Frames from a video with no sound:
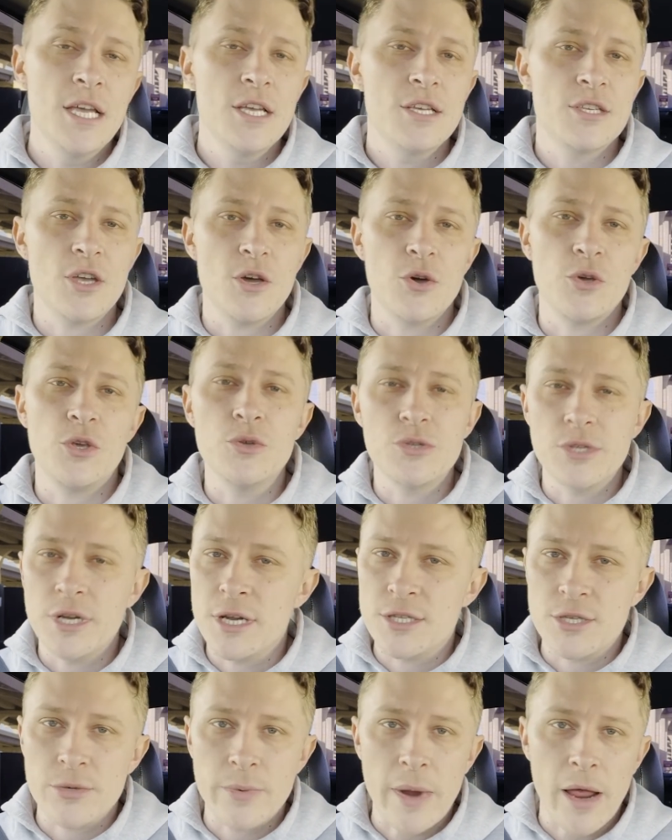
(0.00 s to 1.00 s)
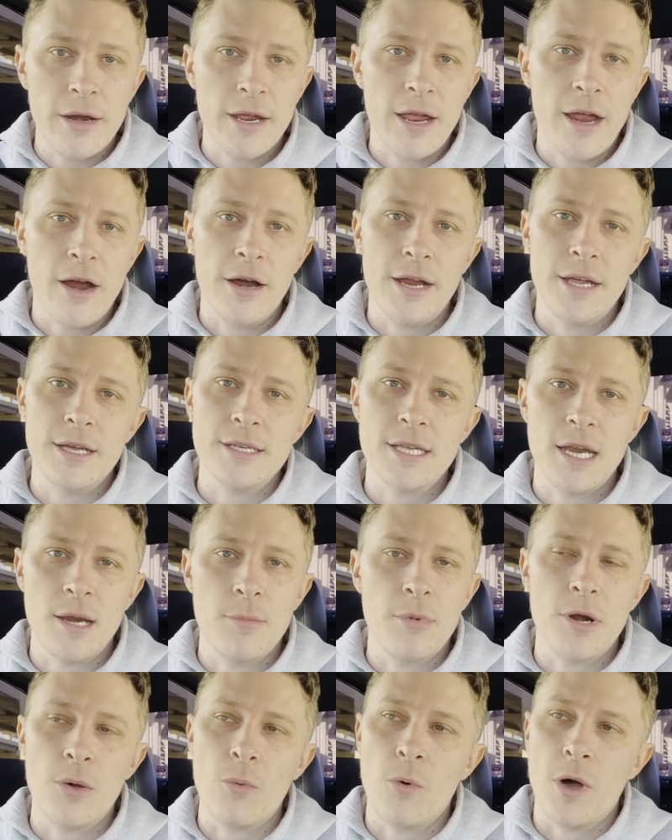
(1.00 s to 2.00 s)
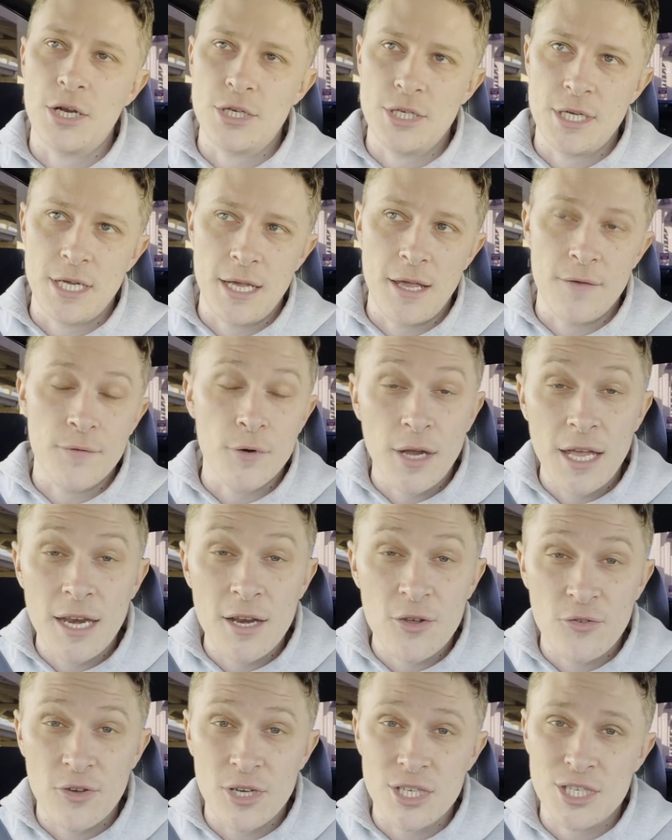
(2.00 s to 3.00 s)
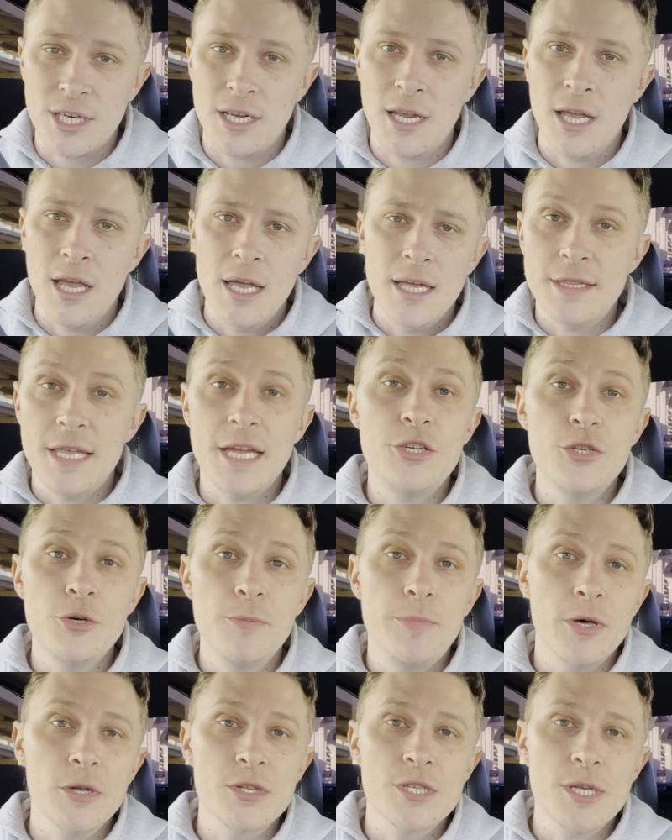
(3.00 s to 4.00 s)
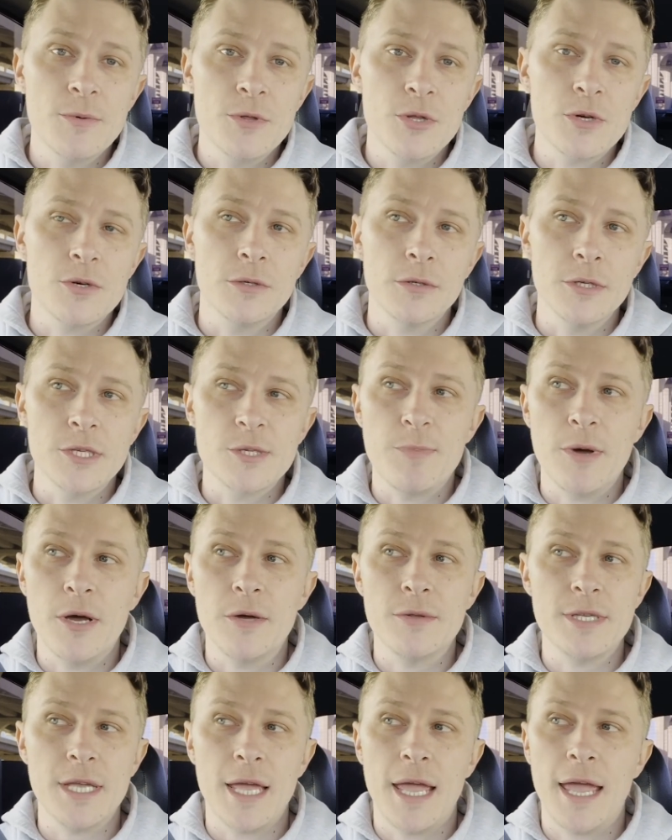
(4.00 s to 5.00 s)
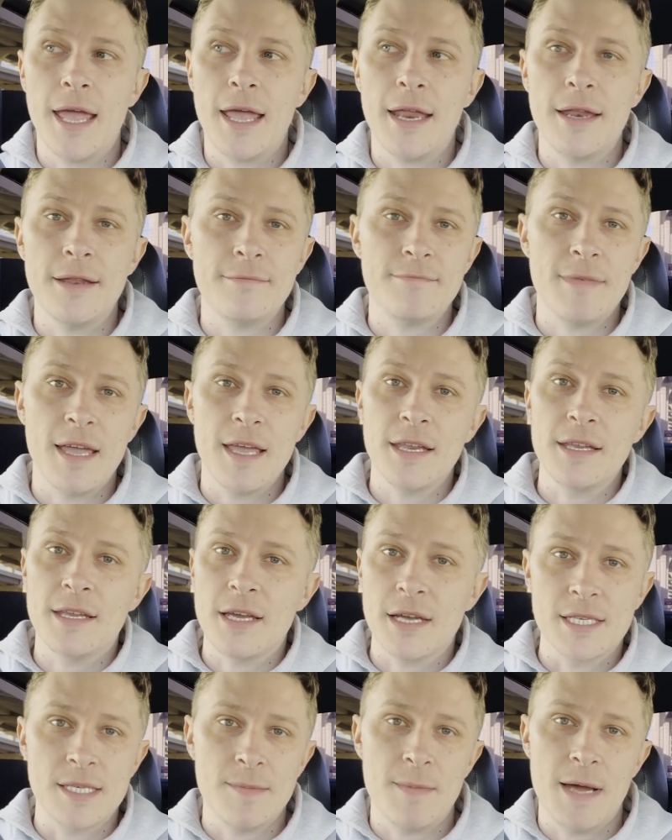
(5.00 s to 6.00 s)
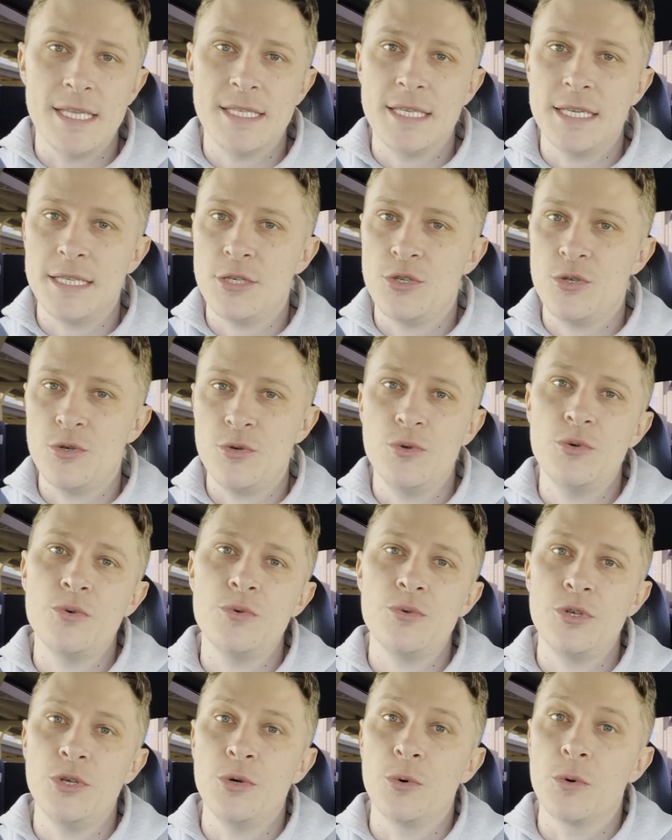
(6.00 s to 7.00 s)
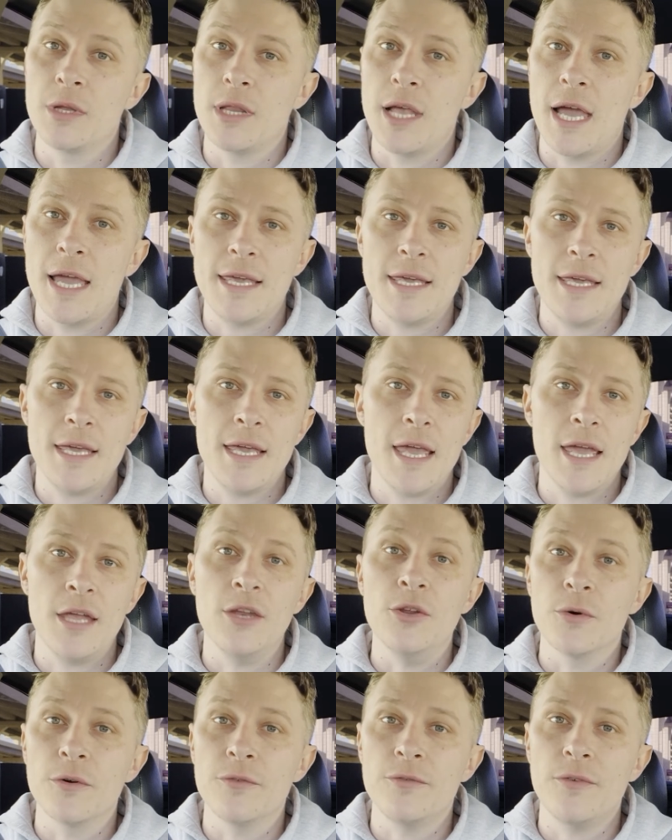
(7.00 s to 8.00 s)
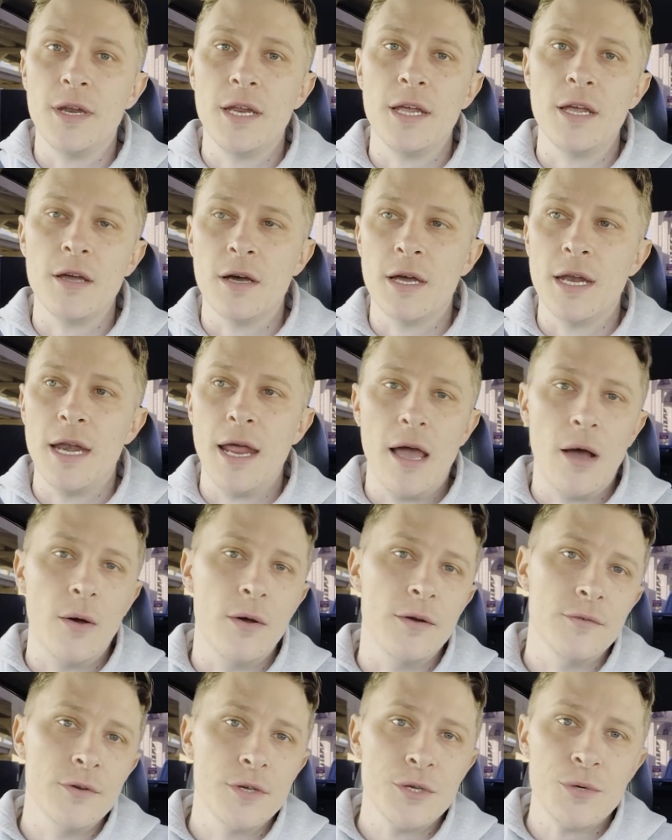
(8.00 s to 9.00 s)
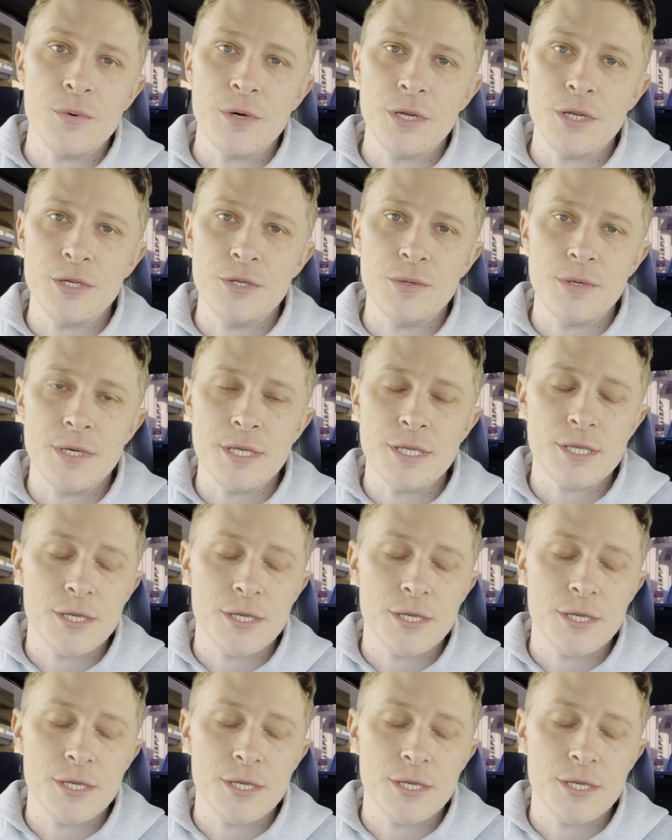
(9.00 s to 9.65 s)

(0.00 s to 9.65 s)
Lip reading: So Houston and surrounding areas, anybody watching, if you're into fishing, they do build some of the coolest boats and they can customize it to your liking and your fitting on however you want to do it.